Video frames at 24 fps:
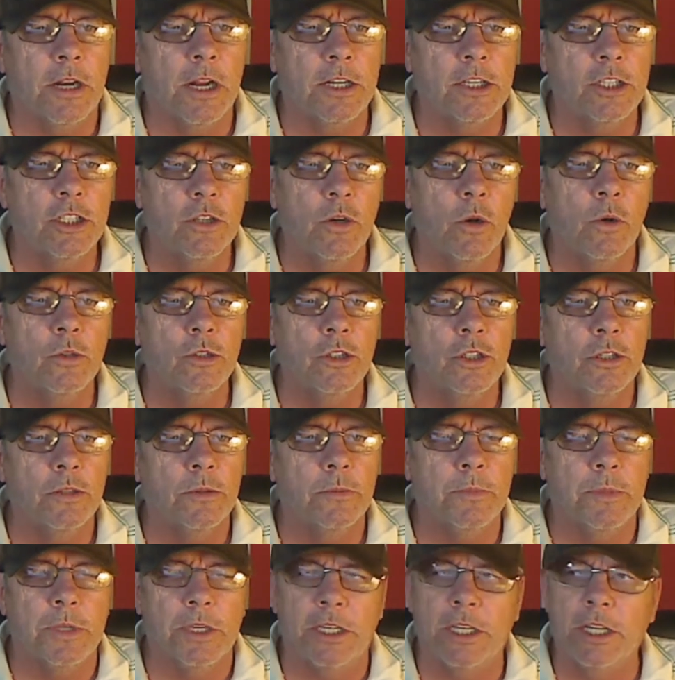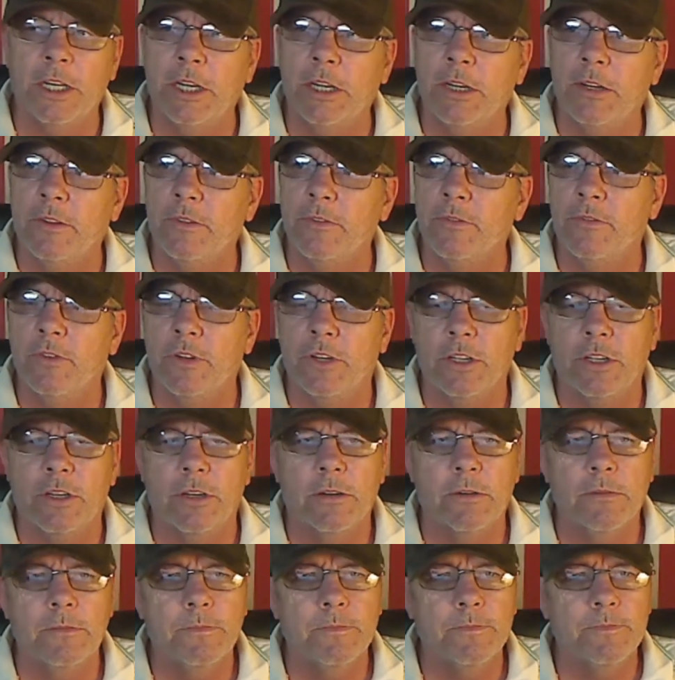I showed you the beginning of the
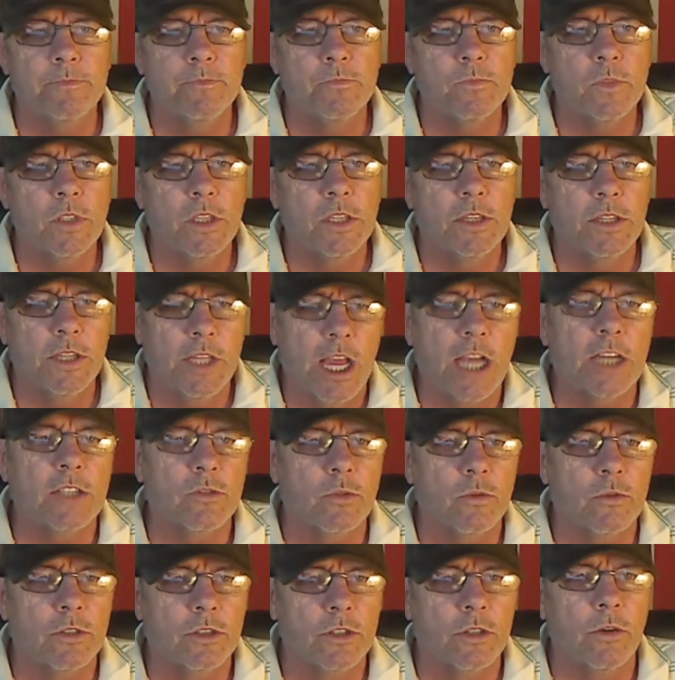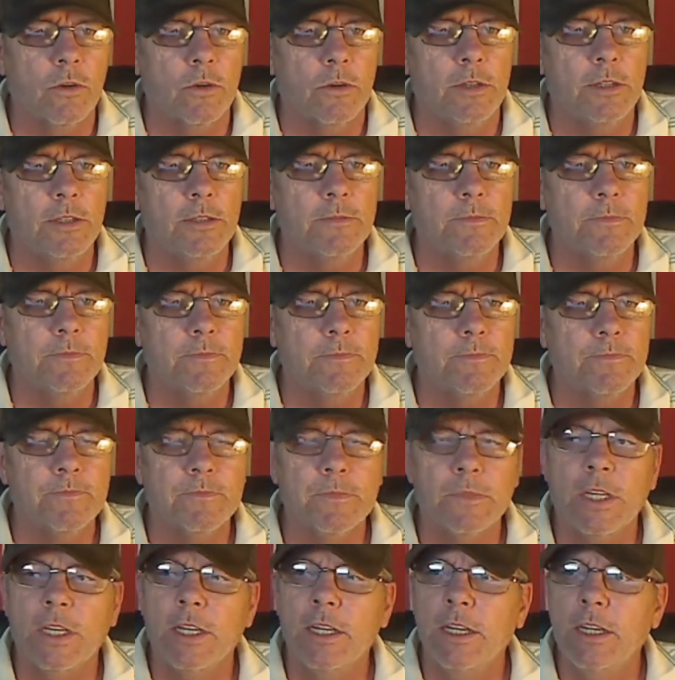video, the actual story.
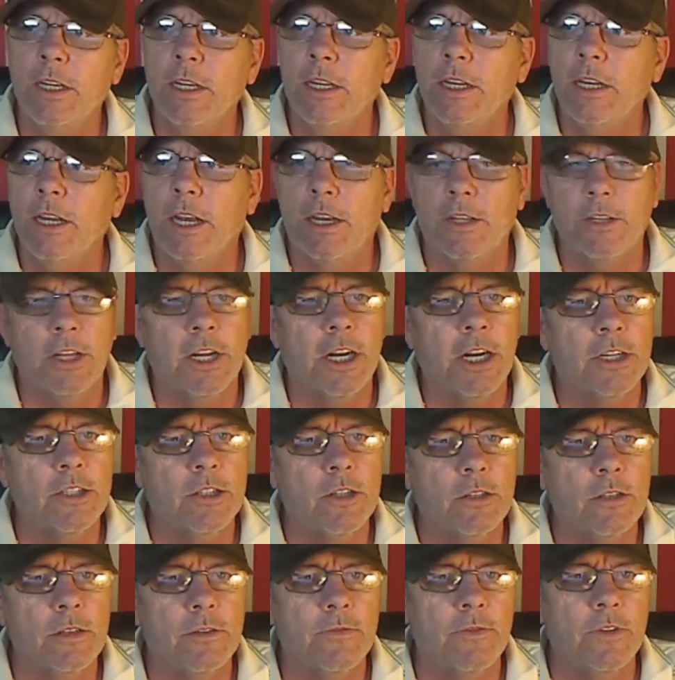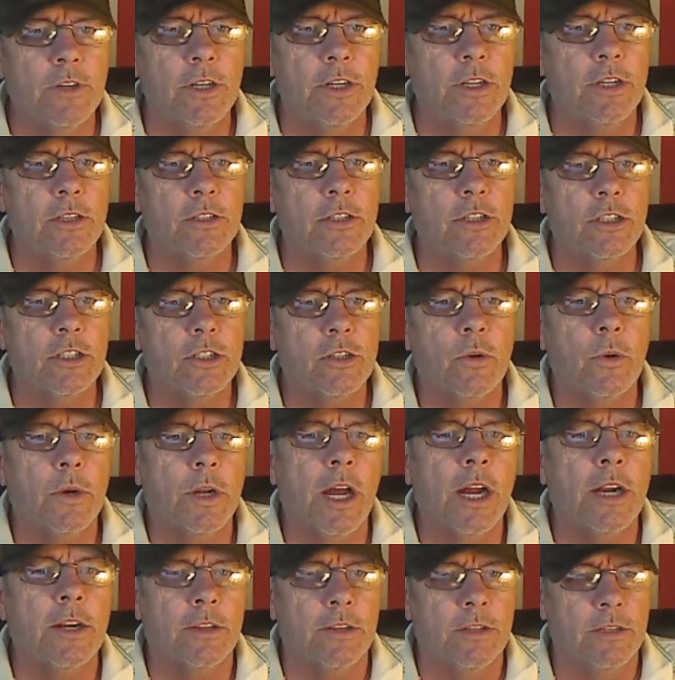And then I took the story
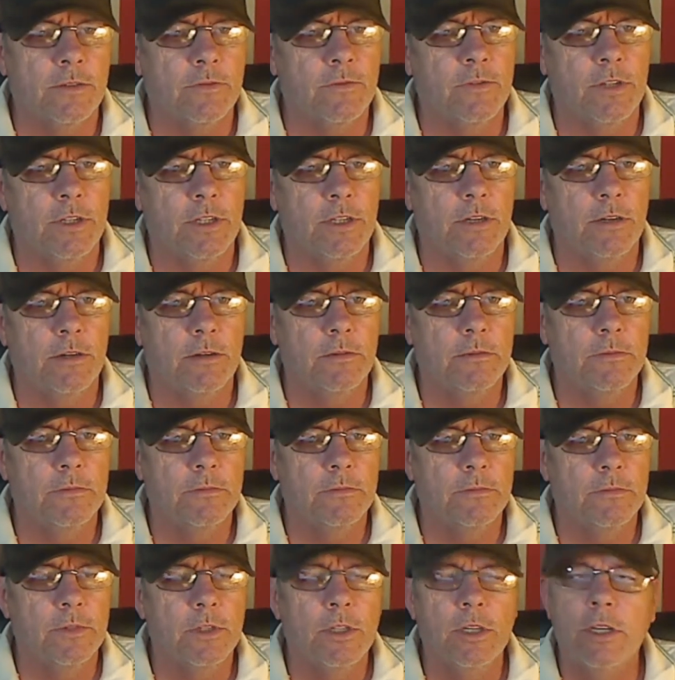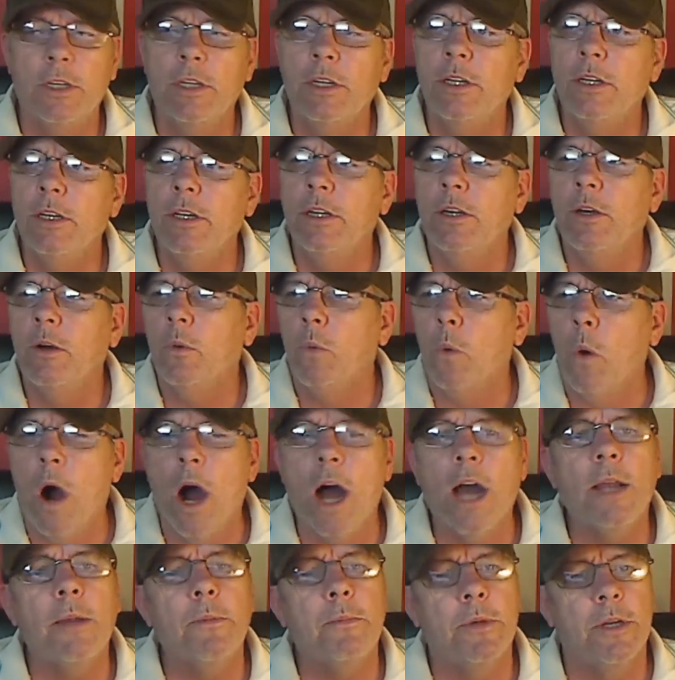out of this video.
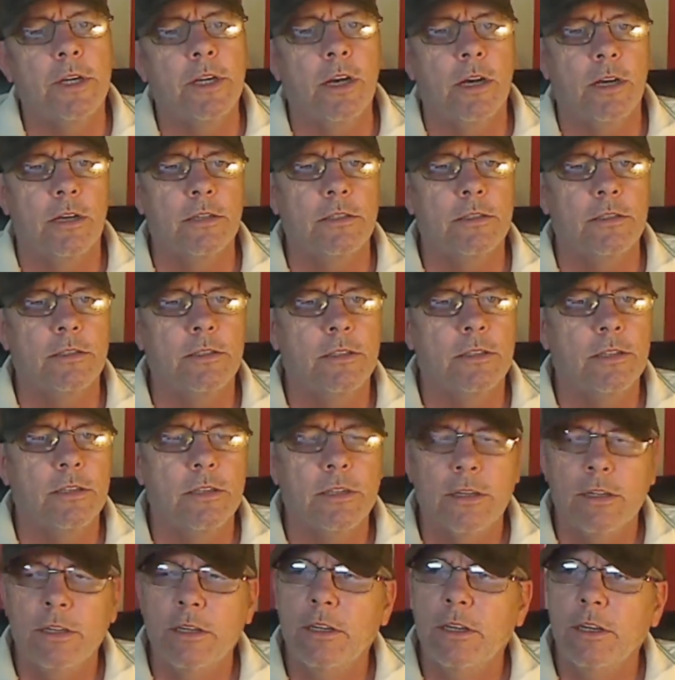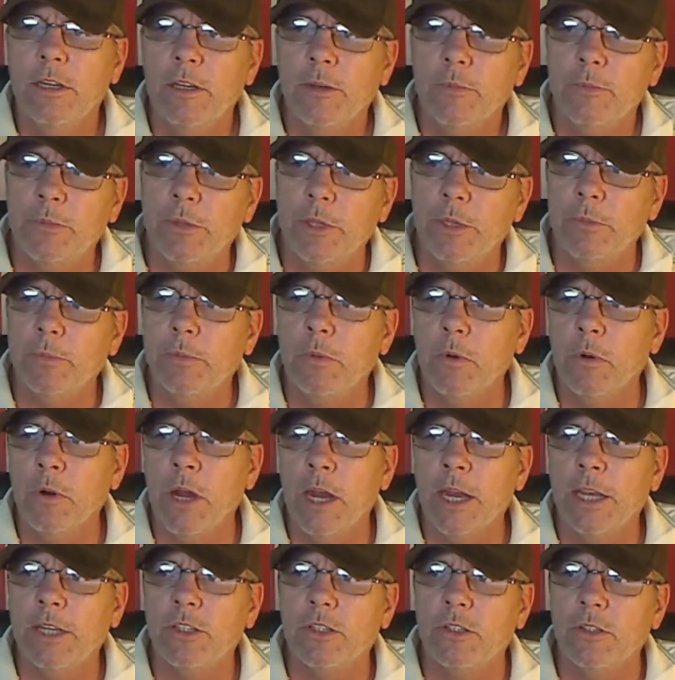Why? Because people
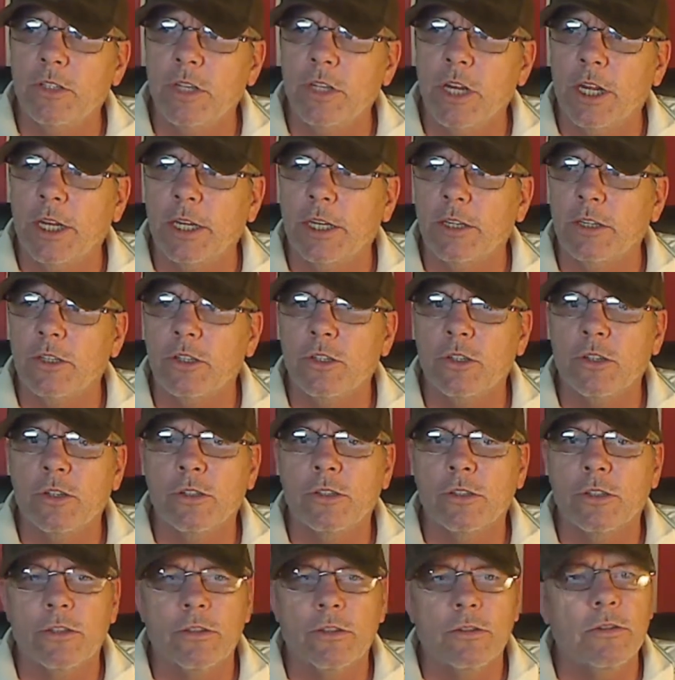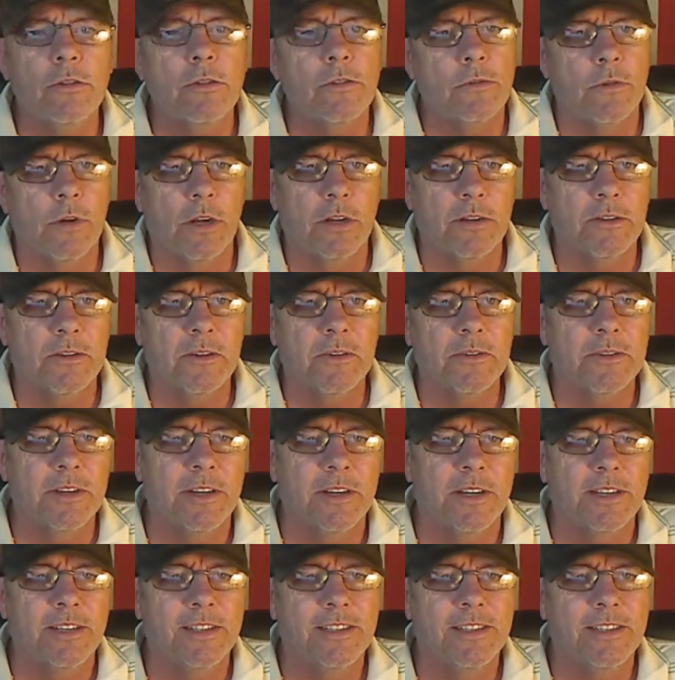like to take and turn the truth around, don't they?